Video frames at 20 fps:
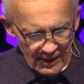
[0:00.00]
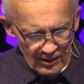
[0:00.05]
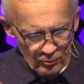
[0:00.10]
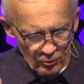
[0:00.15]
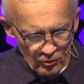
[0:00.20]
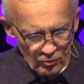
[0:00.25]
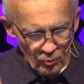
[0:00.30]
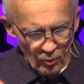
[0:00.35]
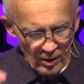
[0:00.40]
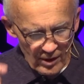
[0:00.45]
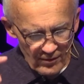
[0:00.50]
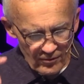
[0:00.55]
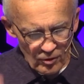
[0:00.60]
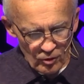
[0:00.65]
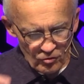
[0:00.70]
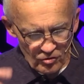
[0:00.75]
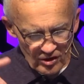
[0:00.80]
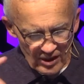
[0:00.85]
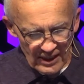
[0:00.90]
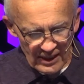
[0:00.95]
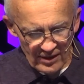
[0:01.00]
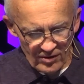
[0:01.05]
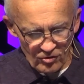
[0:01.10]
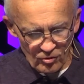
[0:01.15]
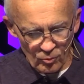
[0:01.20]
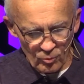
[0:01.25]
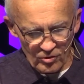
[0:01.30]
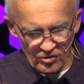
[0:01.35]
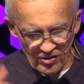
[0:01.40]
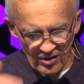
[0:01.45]
He was one of those
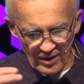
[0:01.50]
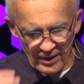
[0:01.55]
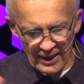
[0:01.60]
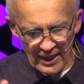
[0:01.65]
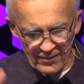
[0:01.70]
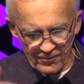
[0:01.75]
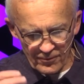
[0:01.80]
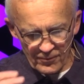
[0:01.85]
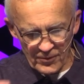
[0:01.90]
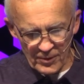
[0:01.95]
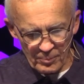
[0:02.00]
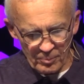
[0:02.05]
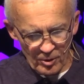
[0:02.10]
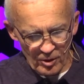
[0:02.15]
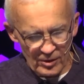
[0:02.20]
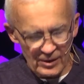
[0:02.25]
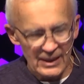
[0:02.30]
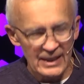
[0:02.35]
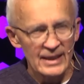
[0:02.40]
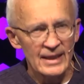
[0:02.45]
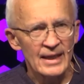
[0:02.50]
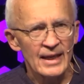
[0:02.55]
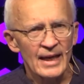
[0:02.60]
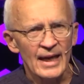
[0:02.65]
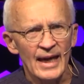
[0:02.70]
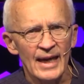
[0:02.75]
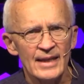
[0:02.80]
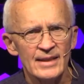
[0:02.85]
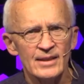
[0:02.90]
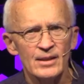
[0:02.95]
kids who was the life of the party,
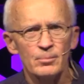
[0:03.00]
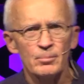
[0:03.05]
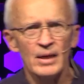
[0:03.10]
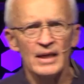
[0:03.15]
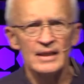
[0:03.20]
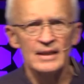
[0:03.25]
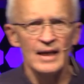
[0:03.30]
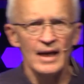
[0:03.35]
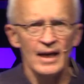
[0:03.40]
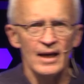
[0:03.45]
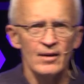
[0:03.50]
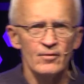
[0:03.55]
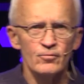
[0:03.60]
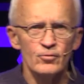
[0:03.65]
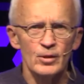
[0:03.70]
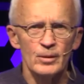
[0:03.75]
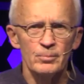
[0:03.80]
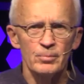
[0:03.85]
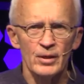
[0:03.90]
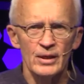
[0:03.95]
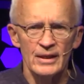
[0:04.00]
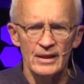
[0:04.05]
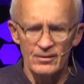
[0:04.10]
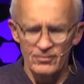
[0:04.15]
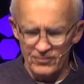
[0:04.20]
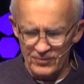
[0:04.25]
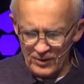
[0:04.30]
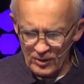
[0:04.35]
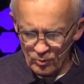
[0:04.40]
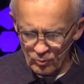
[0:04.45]
and he made
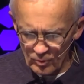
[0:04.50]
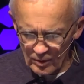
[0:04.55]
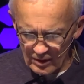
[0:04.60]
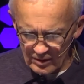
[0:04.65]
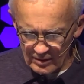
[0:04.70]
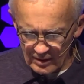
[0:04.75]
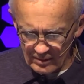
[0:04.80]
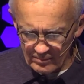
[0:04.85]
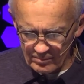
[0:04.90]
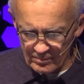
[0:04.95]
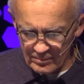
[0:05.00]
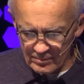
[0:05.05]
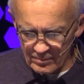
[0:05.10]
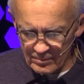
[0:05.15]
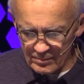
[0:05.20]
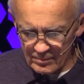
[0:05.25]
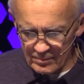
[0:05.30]
everybody feel welcome.